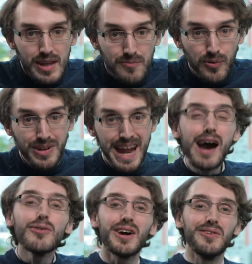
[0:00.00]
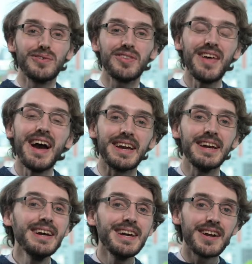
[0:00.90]
For now though, for today,
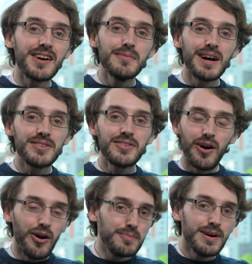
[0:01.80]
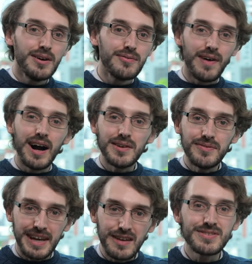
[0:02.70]
here are my top
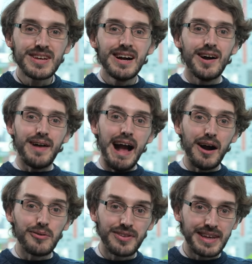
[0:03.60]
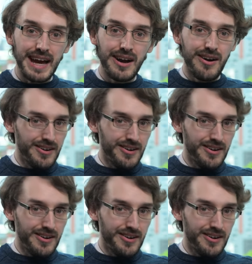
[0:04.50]
five tips of how to get